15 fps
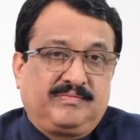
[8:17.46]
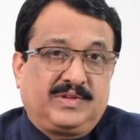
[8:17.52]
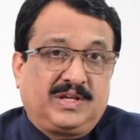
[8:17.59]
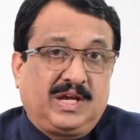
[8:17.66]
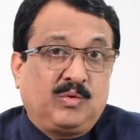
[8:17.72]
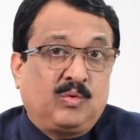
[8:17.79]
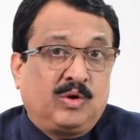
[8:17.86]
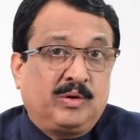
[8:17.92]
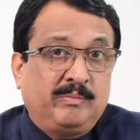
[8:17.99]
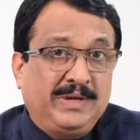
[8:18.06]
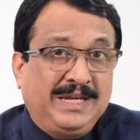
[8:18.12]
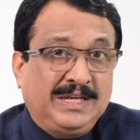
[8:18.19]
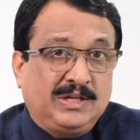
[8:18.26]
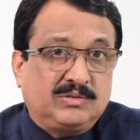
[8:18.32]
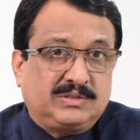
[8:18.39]
I won't
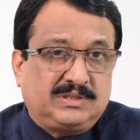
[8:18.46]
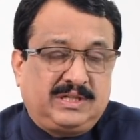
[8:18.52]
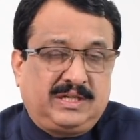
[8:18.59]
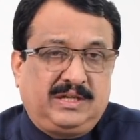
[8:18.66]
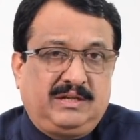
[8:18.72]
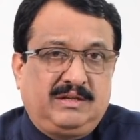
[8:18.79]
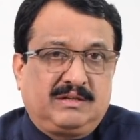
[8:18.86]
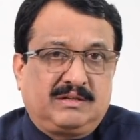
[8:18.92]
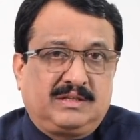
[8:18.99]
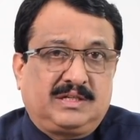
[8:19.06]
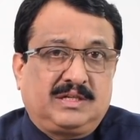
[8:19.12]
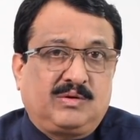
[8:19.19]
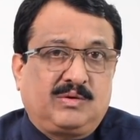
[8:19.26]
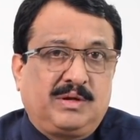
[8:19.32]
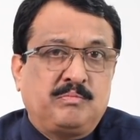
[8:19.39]
mean to say here that
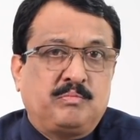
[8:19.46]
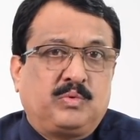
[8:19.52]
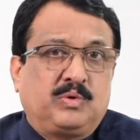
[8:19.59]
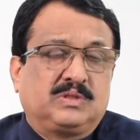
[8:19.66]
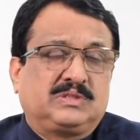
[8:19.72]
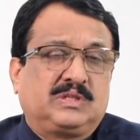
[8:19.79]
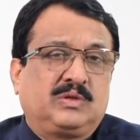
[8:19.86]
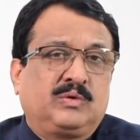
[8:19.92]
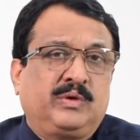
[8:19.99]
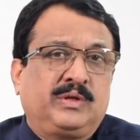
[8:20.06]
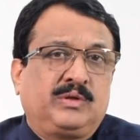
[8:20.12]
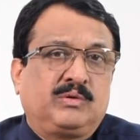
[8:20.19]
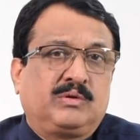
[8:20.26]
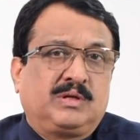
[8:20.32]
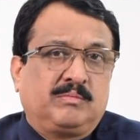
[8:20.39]
our imports are going
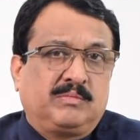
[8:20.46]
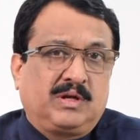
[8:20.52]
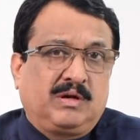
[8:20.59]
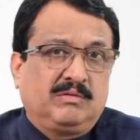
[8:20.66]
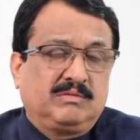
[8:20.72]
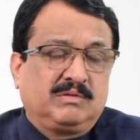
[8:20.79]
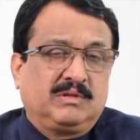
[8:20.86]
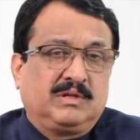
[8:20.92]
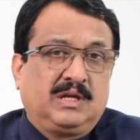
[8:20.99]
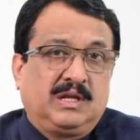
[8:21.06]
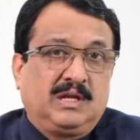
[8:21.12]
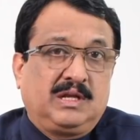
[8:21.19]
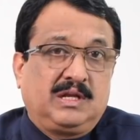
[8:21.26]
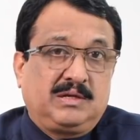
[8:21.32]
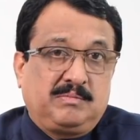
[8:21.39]
to come down,
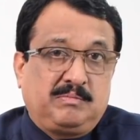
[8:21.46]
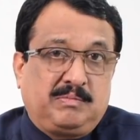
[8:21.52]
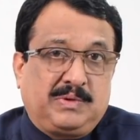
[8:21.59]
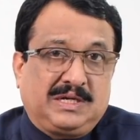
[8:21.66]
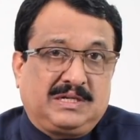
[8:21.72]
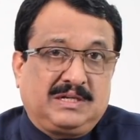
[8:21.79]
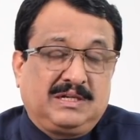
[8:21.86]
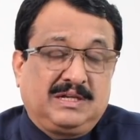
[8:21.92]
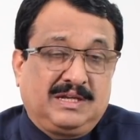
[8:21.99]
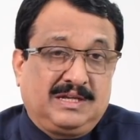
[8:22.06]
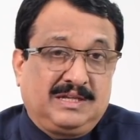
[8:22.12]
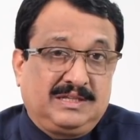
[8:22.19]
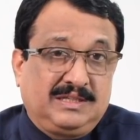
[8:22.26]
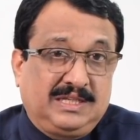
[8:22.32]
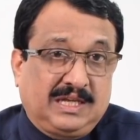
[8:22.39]
but
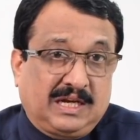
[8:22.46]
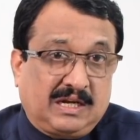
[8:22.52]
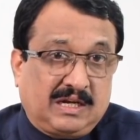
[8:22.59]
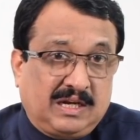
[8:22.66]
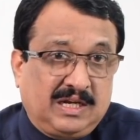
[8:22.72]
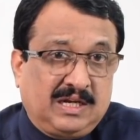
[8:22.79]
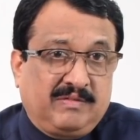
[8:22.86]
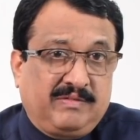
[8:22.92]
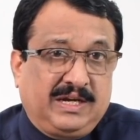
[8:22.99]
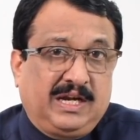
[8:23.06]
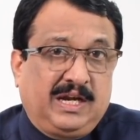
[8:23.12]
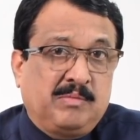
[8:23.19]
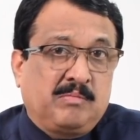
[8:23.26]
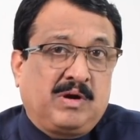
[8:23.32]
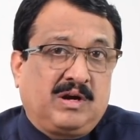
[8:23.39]
the runaway
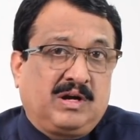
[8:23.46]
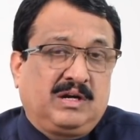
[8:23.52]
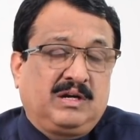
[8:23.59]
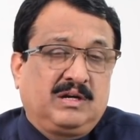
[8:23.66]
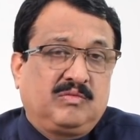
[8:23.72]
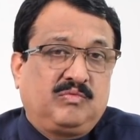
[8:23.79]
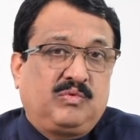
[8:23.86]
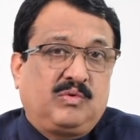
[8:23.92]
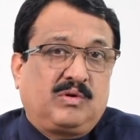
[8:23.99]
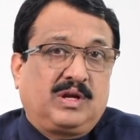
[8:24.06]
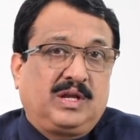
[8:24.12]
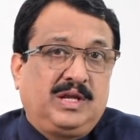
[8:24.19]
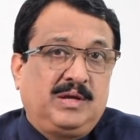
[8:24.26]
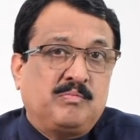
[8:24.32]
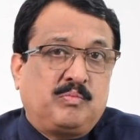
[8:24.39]
demand for
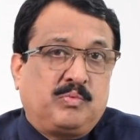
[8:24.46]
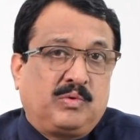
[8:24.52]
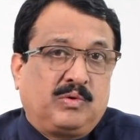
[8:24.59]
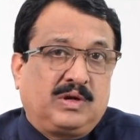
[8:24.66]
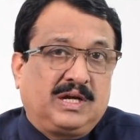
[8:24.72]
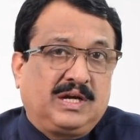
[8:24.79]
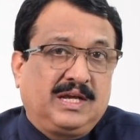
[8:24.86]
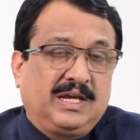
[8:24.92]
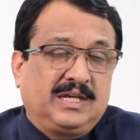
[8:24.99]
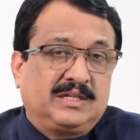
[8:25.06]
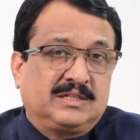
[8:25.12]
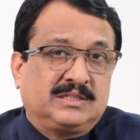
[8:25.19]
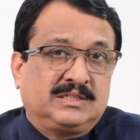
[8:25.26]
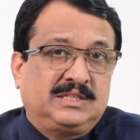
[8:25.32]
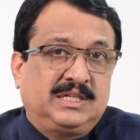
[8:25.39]
imported
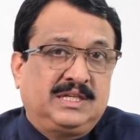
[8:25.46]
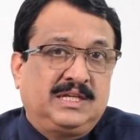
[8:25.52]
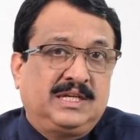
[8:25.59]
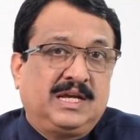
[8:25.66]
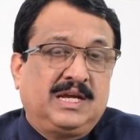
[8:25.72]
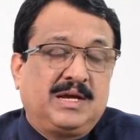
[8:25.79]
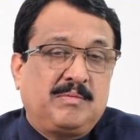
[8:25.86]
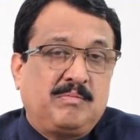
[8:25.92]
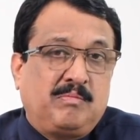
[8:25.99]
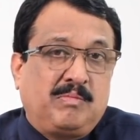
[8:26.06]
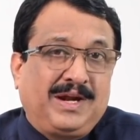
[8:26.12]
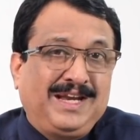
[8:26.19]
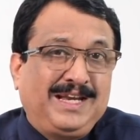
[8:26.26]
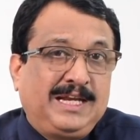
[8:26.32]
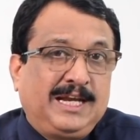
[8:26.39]
energy
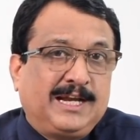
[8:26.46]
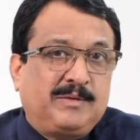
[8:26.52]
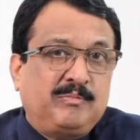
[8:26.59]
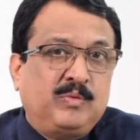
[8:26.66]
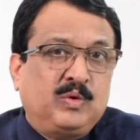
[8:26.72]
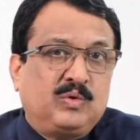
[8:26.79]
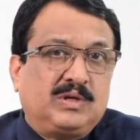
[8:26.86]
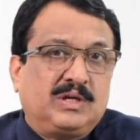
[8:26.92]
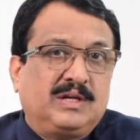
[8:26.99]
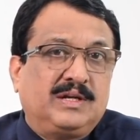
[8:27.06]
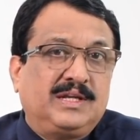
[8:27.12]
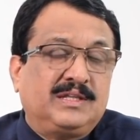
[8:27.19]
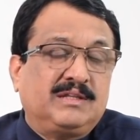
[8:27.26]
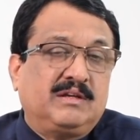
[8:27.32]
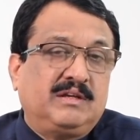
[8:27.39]
might get muted
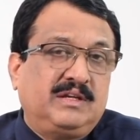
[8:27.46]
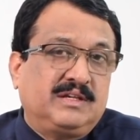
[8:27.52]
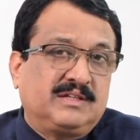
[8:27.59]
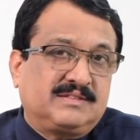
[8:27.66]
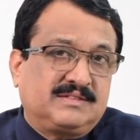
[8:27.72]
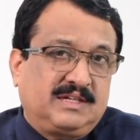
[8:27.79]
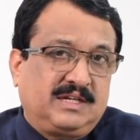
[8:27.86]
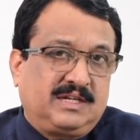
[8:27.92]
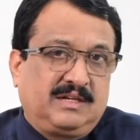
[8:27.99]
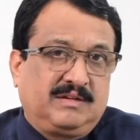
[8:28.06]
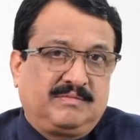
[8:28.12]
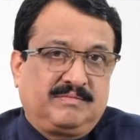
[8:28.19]
in the years ahead.